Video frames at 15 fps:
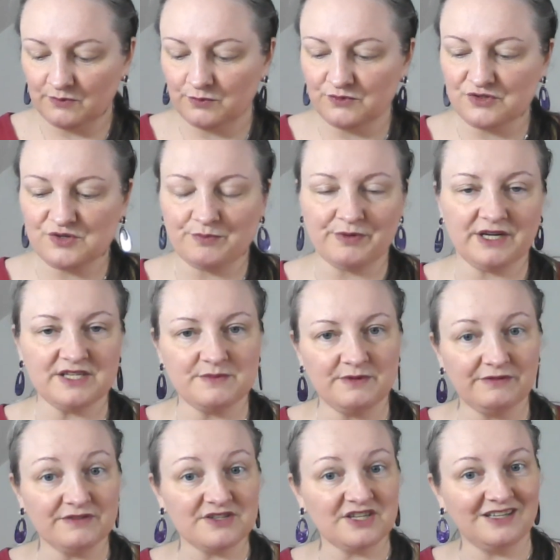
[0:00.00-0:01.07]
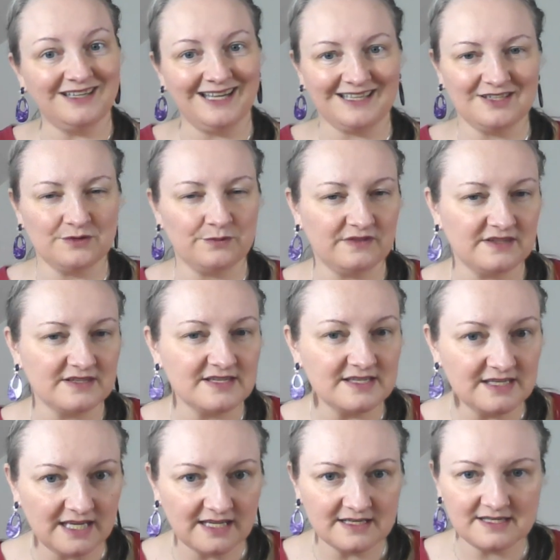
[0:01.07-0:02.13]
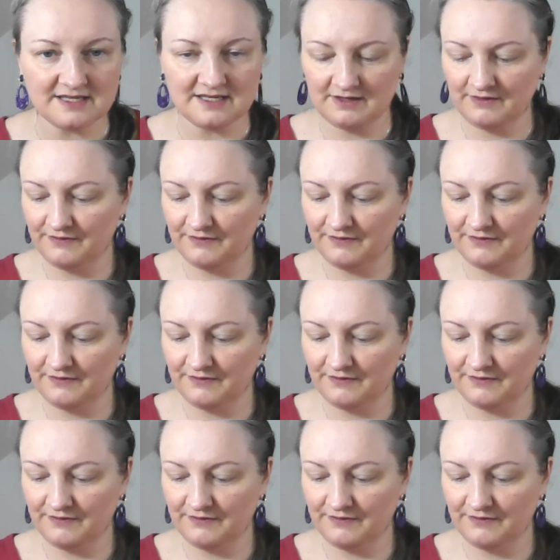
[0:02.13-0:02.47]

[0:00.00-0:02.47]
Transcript: wouldn't surprise me if it's connected with the stings